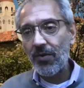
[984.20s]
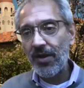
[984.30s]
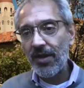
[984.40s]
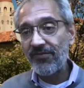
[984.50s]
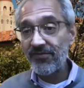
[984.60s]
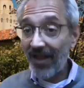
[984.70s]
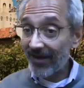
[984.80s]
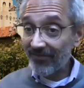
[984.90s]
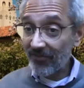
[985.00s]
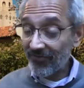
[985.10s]
it's not
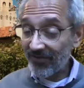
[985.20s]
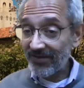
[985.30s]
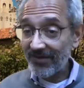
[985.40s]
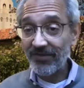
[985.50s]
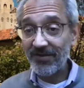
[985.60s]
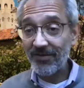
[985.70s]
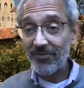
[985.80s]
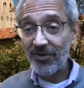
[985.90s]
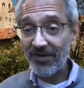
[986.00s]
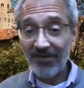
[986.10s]
as though the scientific
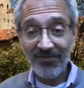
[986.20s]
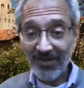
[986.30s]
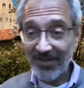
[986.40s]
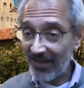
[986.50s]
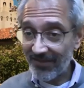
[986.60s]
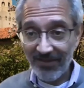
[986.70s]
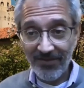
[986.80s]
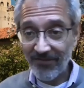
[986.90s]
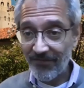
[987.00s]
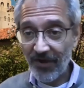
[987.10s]
community doesn't get that
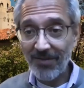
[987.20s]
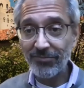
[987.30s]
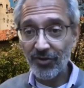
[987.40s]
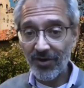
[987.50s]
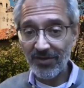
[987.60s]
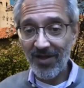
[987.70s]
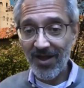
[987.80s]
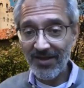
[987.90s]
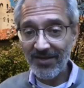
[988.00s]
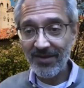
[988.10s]
it's a very blurry
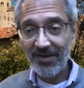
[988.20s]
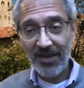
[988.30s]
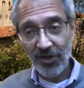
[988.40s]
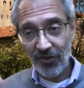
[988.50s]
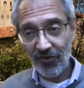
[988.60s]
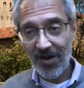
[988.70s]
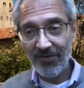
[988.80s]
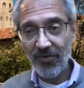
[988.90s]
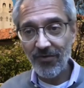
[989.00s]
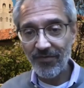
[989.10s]
line and you can
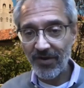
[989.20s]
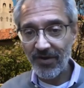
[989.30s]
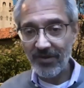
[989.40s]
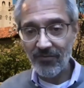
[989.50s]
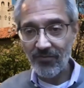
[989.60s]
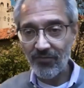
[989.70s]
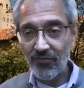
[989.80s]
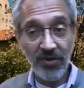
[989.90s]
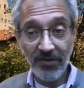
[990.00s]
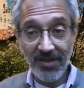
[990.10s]
cross over it
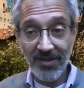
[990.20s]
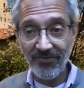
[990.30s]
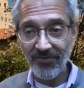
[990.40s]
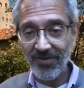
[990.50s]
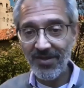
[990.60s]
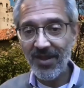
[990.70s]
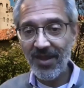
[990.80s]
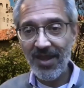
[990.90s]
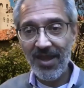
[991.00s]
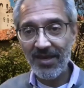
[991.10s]
really easily.
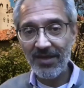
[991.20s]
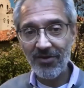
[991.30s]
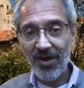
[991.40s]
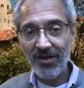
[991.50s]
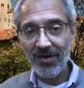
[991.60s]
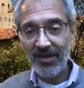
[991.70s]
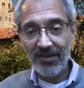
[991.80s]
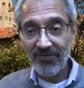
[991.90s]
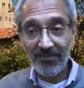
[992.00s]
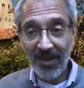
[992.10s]
And
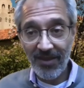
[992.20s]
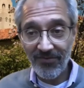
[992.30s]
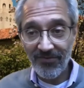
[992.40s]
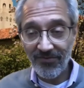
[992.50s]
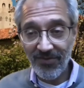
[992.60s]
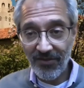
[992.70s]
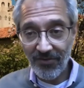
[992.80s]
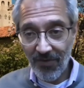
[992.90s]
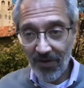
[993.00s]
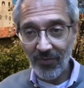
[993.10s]
in some cases, there's nothing
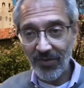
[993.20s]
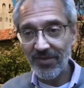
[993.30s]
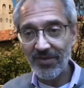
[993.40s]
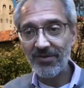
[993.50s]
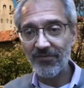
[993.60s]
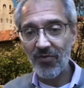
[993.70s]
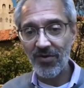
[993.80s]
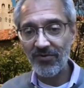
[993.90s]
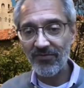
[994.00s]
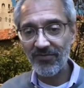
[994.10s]
wrong with it, of
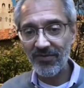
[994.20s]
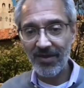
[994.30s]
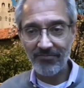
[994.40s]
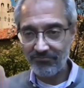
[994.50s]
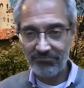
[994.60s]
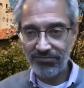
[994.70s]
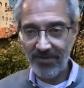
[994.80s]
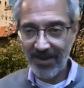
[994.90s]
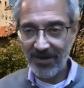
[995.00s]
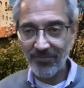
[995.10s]
course.
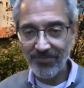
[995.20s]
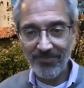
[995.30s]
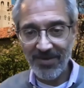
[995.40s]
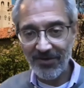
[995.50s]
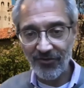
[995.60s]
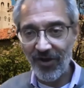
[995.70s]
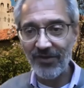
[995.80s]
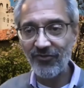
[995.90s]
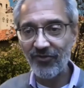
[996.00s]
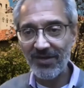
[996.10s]
I don't mean to
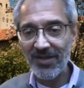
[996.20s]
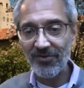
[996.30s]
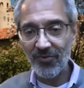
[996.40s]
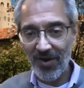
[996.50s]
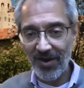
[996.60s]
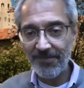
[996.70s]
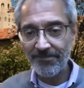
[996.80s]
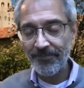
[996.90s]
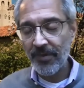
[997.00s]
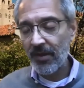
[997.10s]
judge it either way.
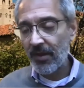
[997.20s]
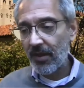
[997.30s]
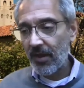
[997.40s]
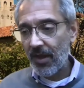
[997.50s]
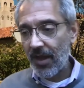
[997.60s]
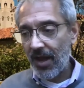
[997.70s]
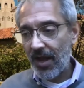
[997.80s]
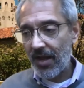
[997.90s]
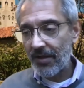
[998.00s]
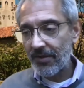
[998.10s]

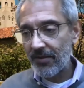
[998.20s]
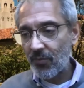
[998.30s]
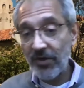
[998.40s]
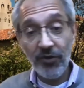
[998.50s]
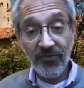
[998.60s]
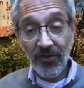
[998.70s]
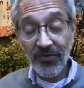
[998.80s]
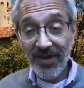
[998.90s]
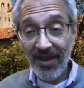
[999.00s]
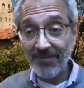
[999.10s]
We do this all the
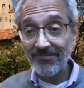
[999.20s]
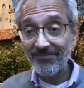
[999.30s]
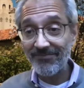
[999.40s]
time.